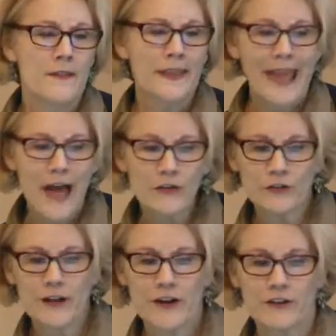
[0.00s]
The
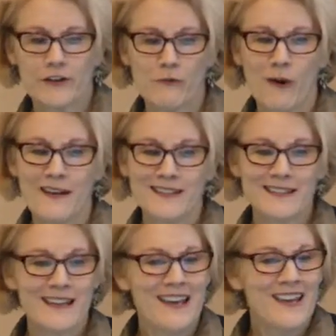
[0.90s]
counter narrative
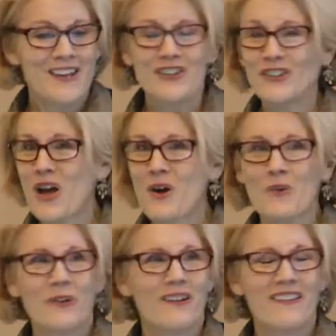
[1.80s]
was, you
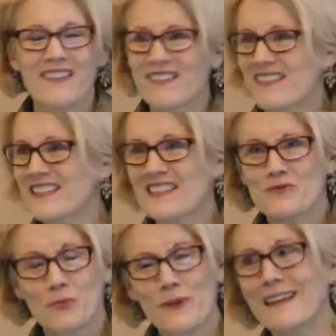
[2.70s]
know, this
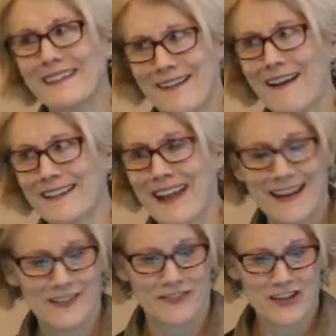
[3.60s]
is really not an
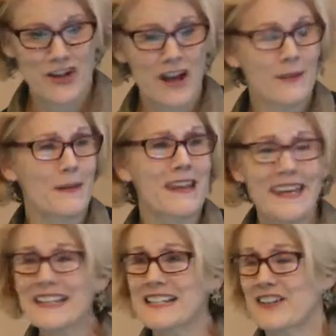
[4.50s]
act of autonomy.
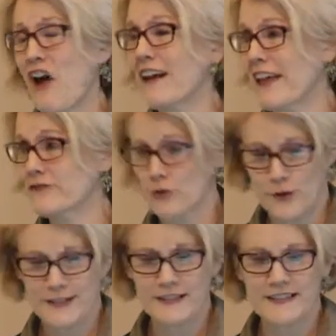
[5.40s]
He does not have
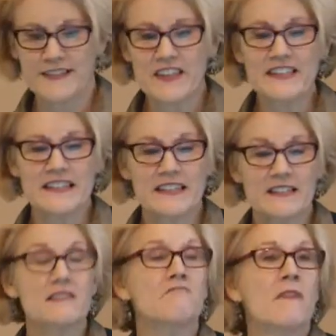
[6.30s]
choices. This
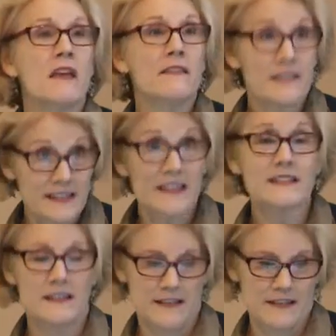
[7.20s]
is, this
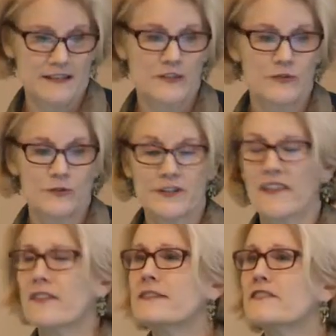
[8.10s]
is assisted
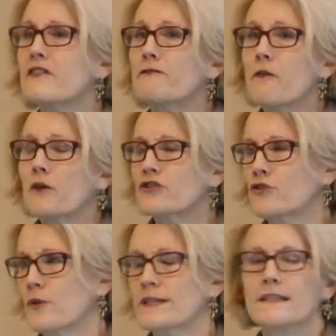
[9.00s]
suicide. This is a
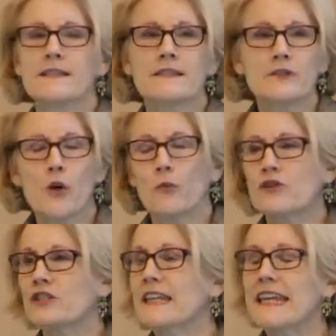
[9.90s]
forced choice. This is
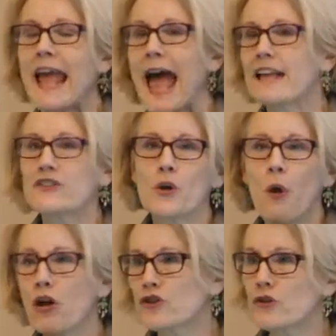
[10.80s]
coercion. He has
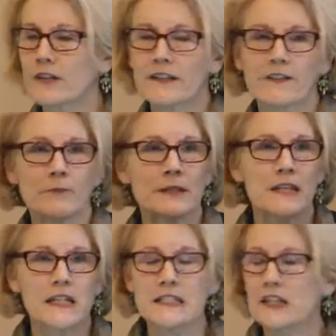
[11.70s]
no alternative but
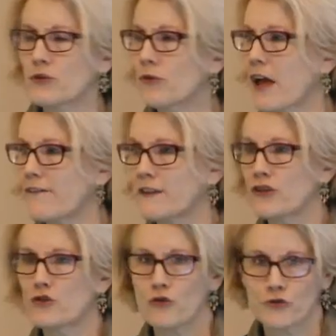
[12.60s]
to continue life in
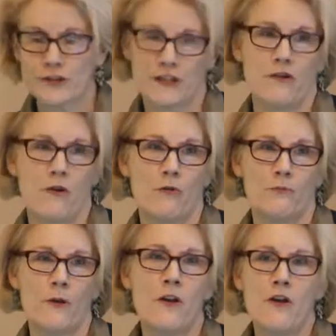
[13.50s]
a nursing
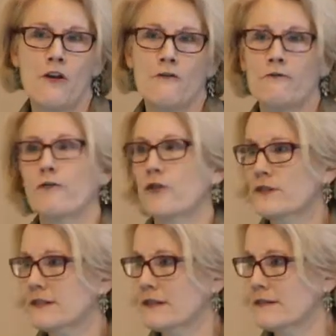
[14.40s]
home
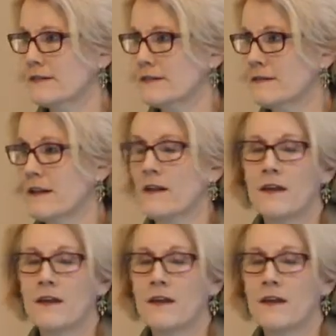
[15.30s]
versus